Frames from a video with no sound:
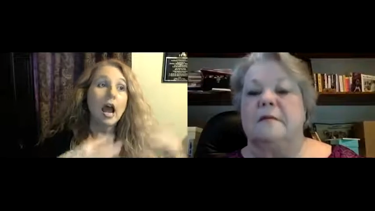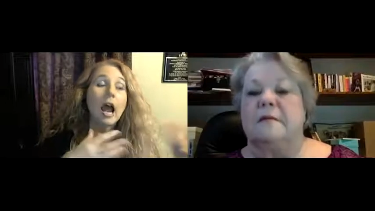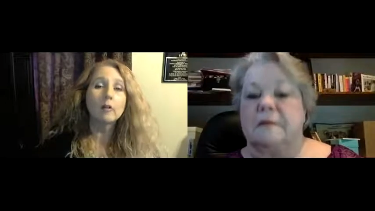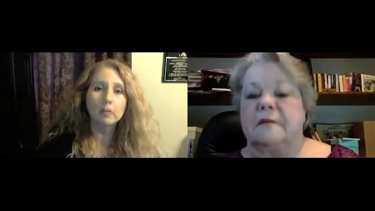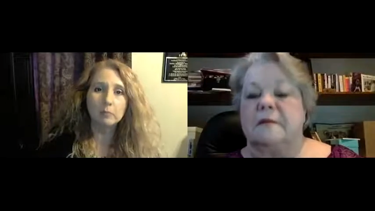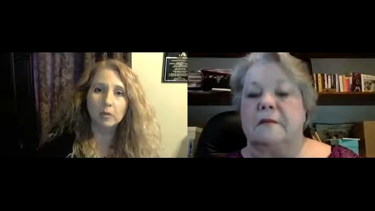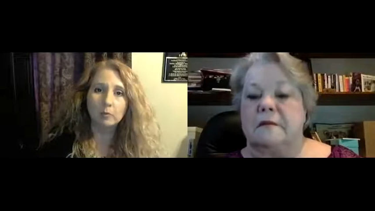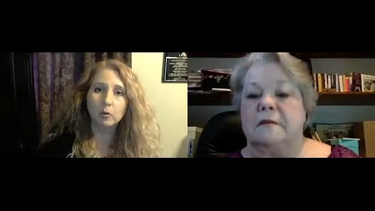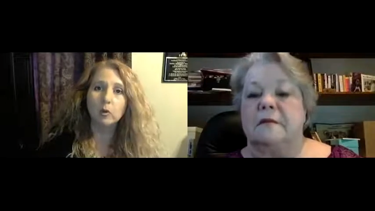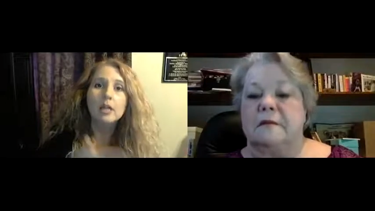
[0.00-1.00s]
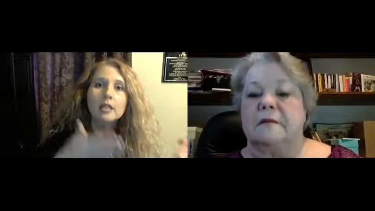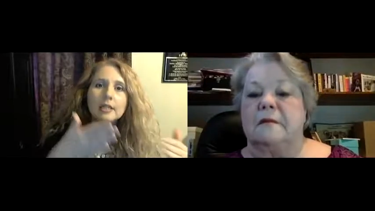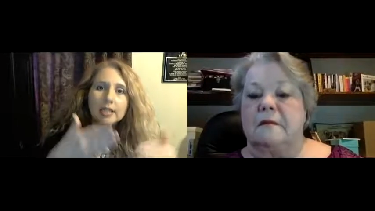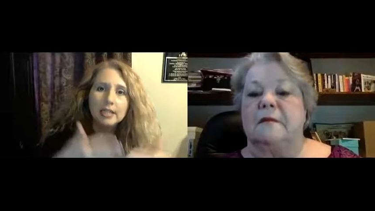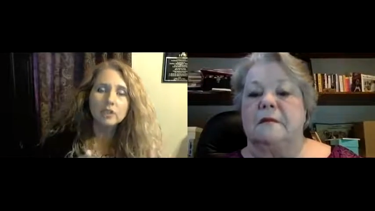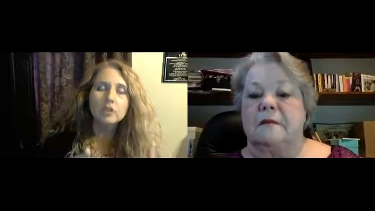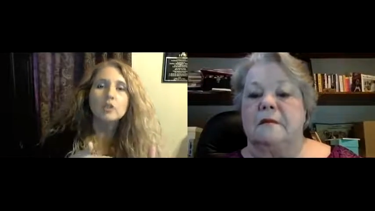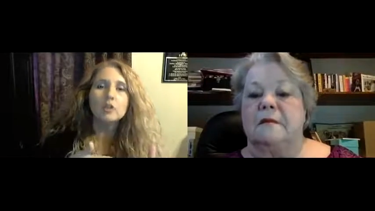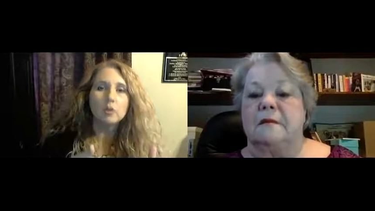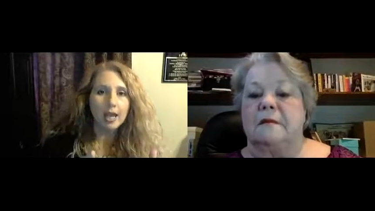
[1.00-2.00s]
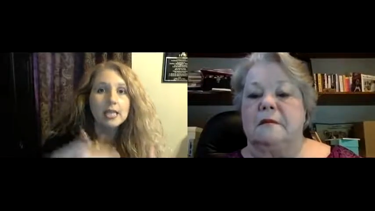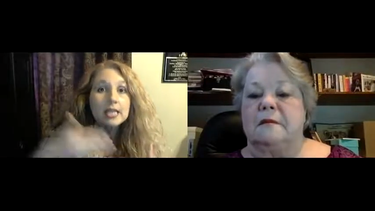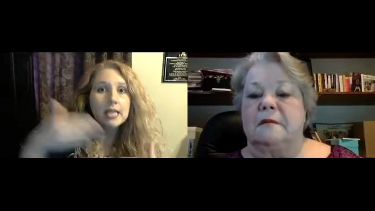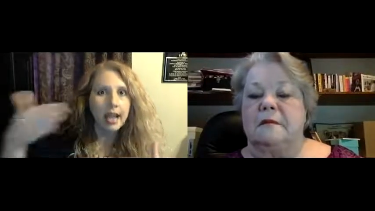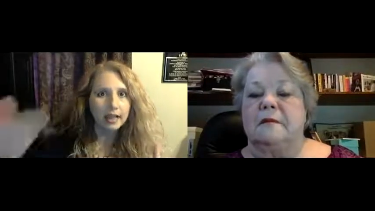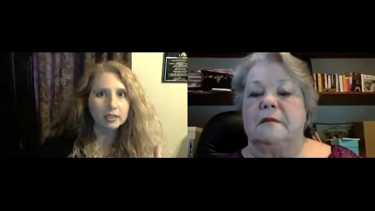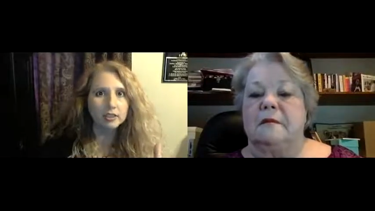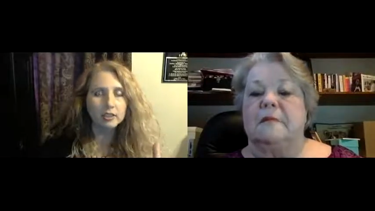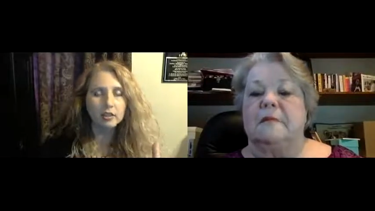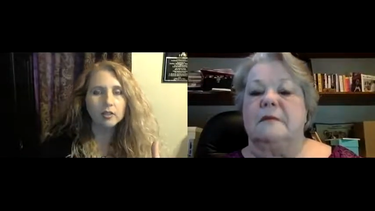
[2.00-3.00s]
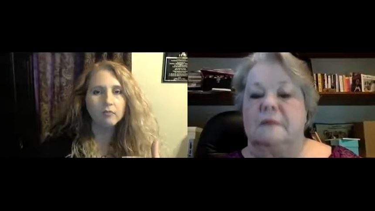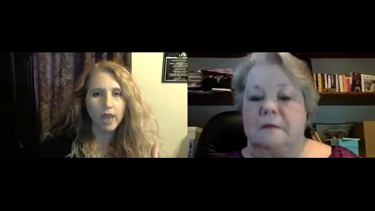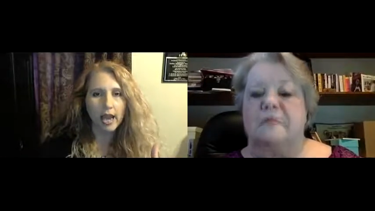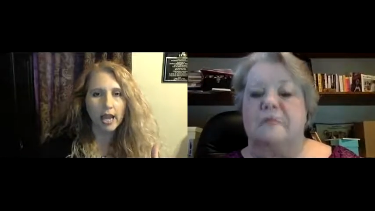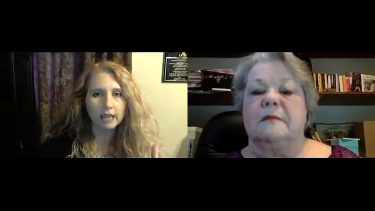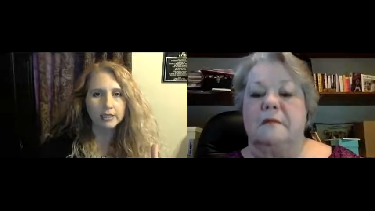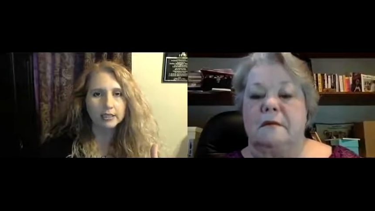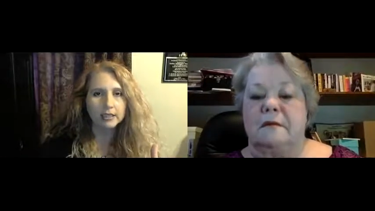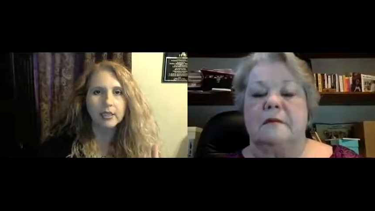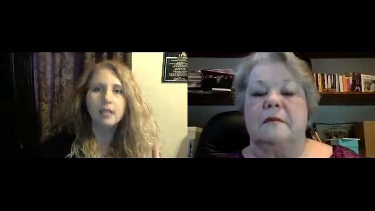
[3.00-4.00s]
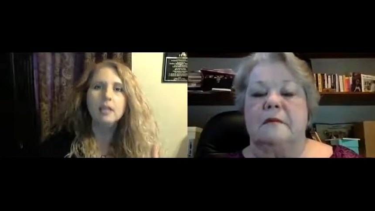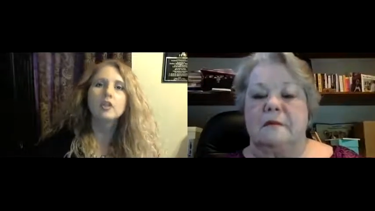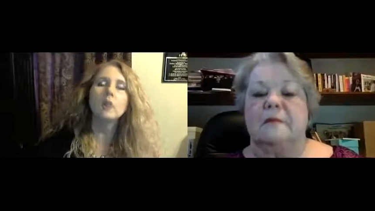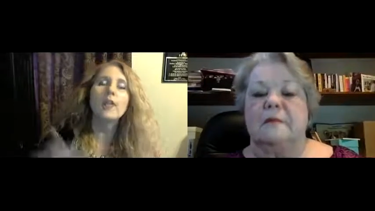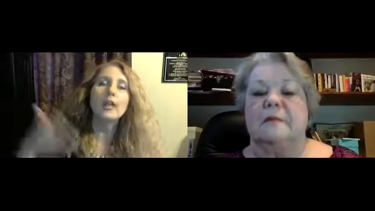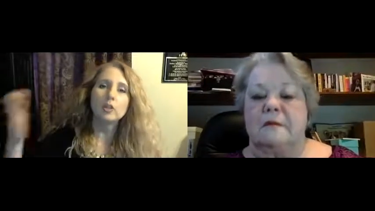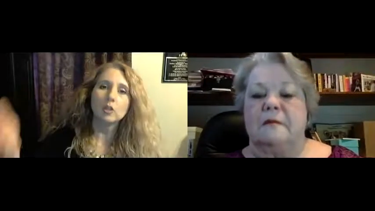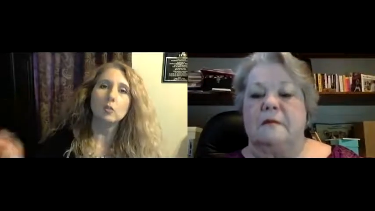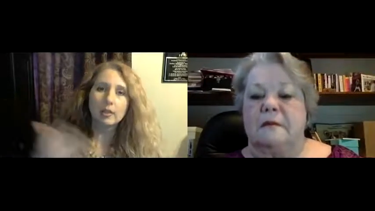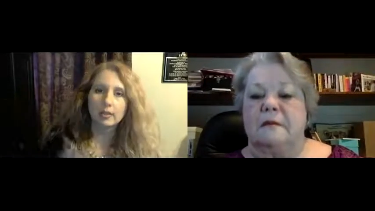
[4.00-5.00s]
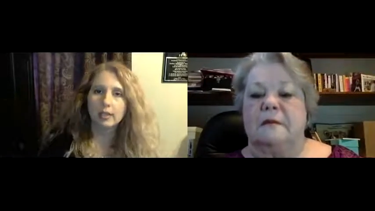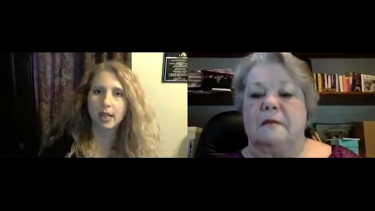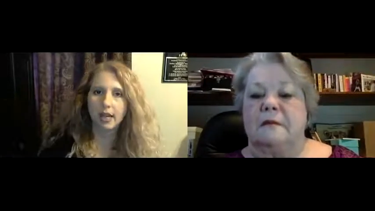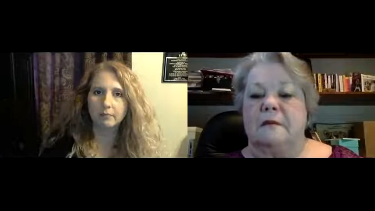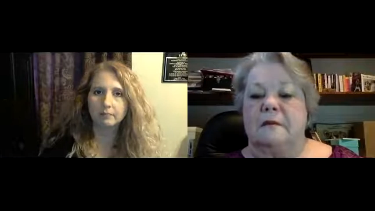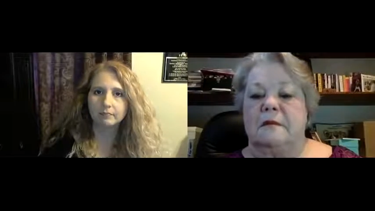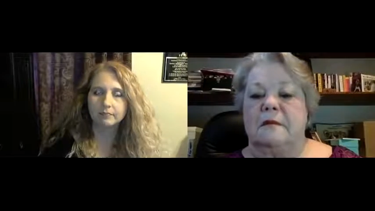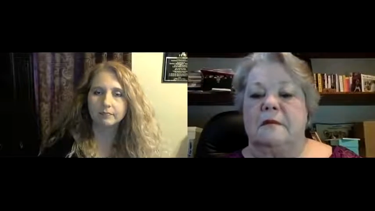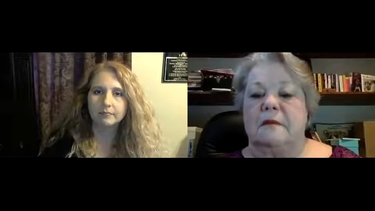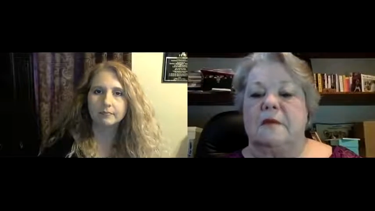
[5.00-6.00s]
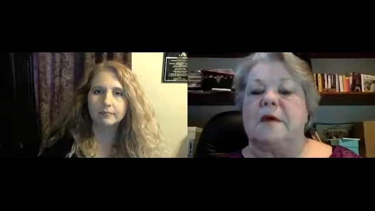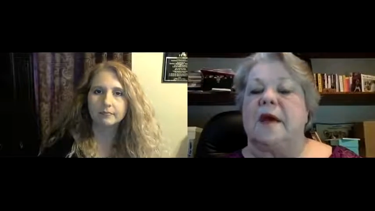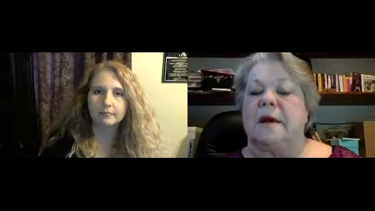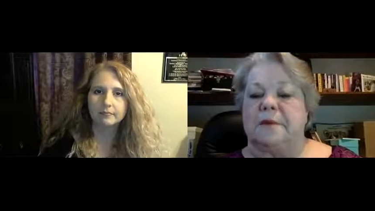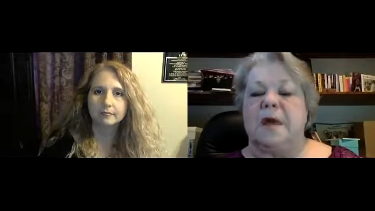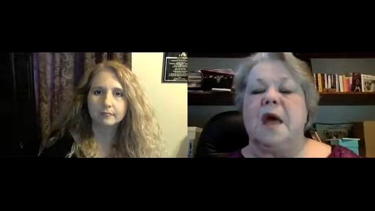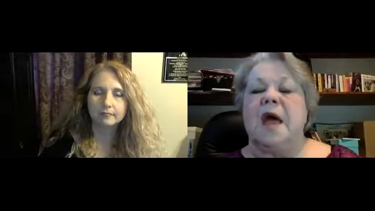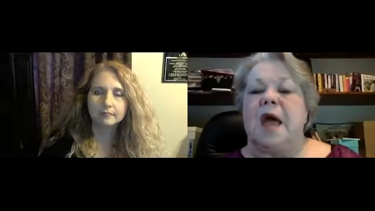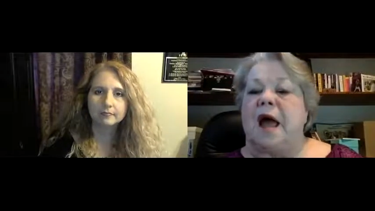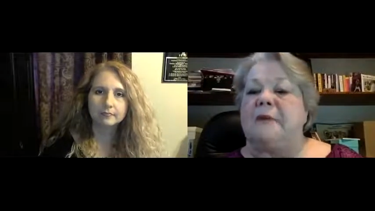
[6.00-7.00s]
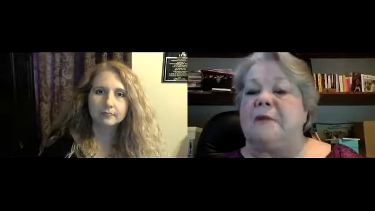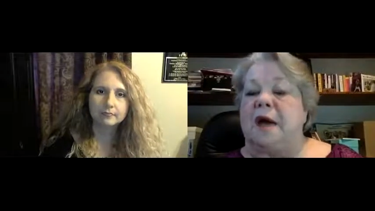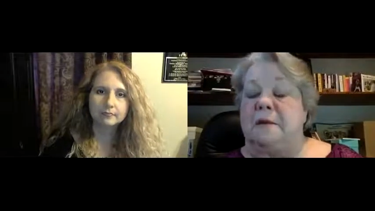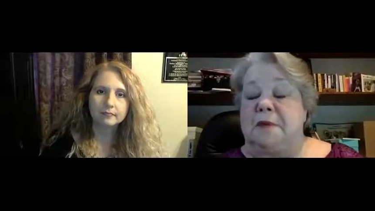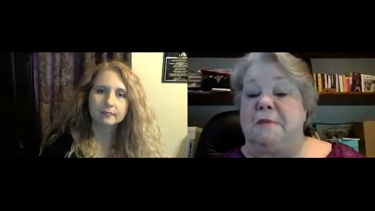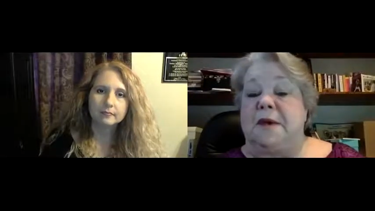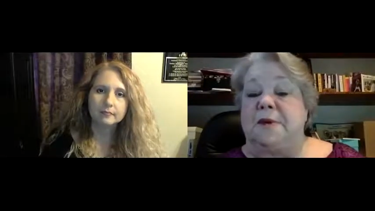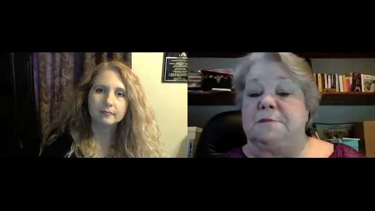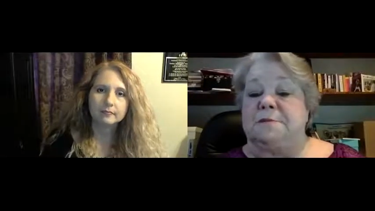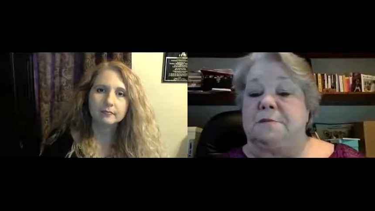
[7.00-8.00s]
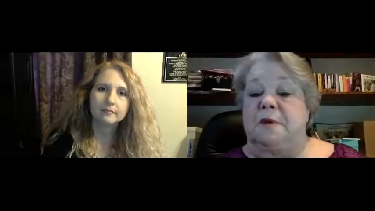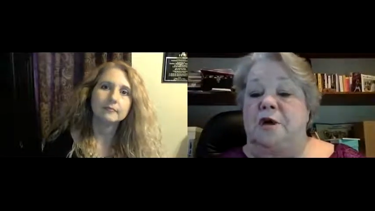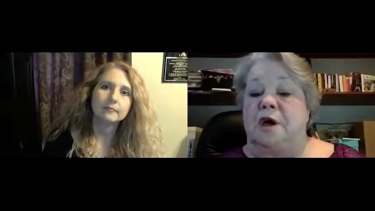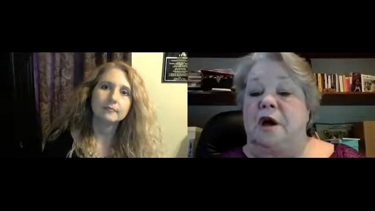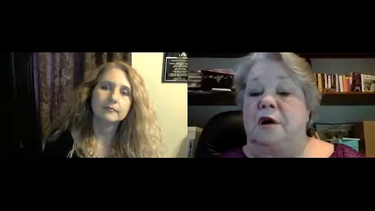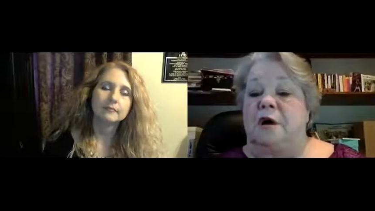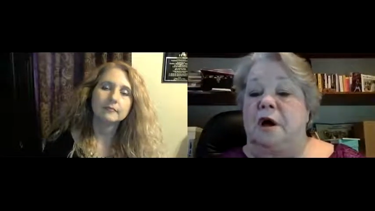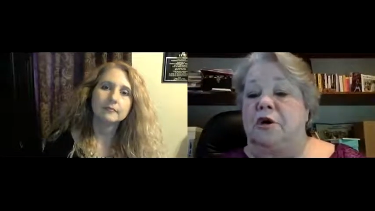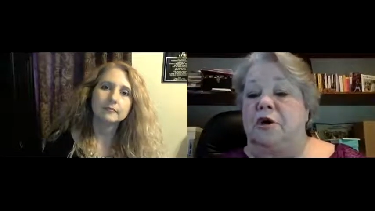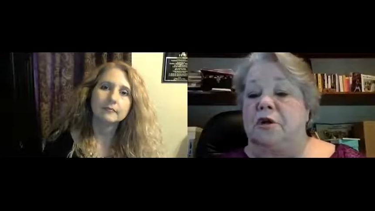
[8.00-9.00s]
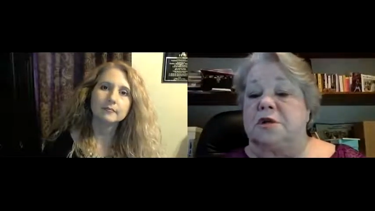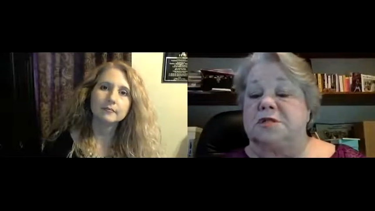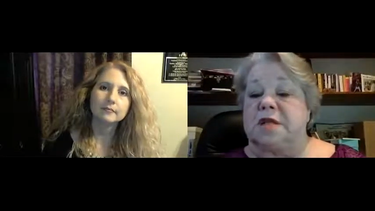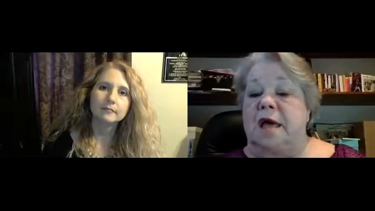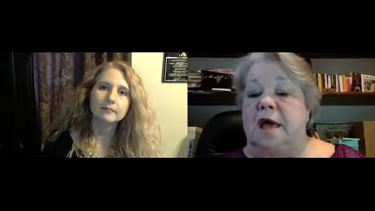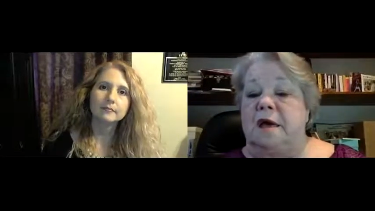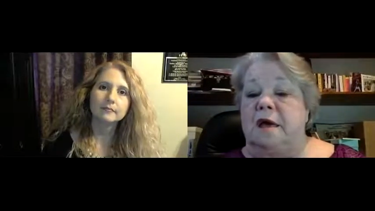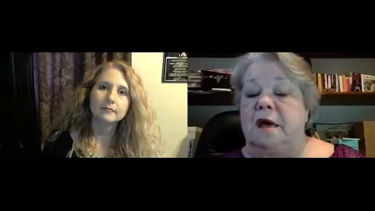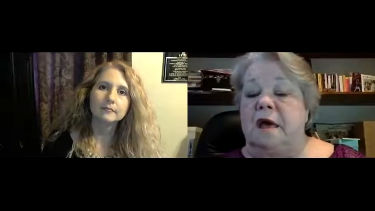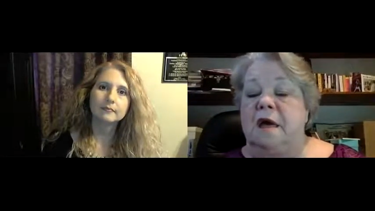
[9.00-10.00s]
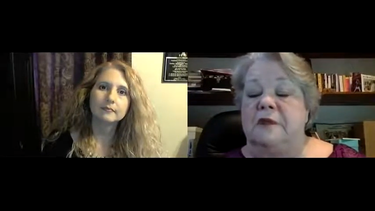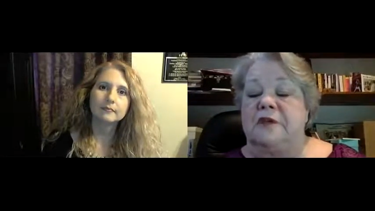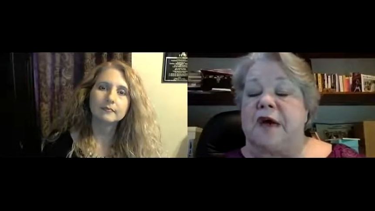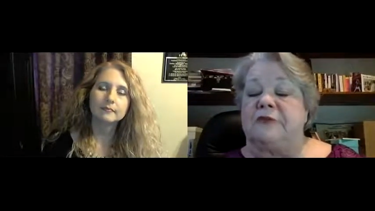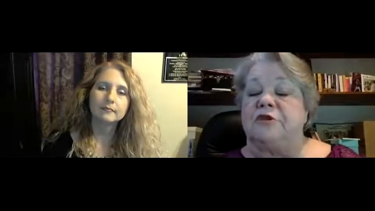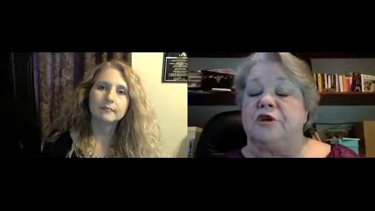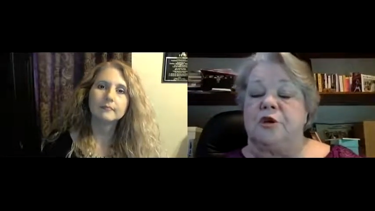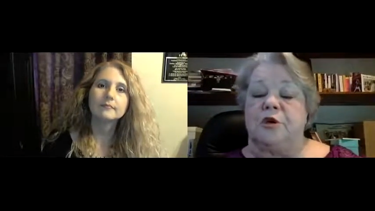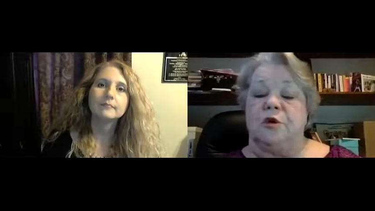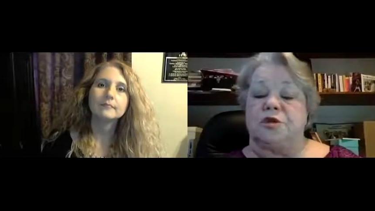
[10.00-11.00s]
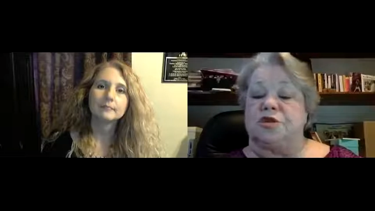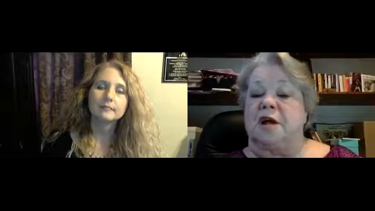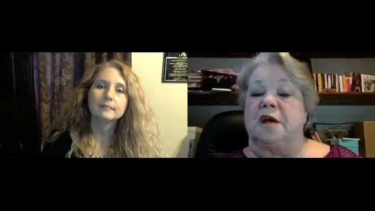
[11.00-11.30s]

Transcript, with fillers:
Speaker 1: hiring people to get you to that next phase so that you can win the game.
Speaker 2: Yeah, and I'm, I mean, I met with some uh, young uh, girls today, this afternoon, who are starting a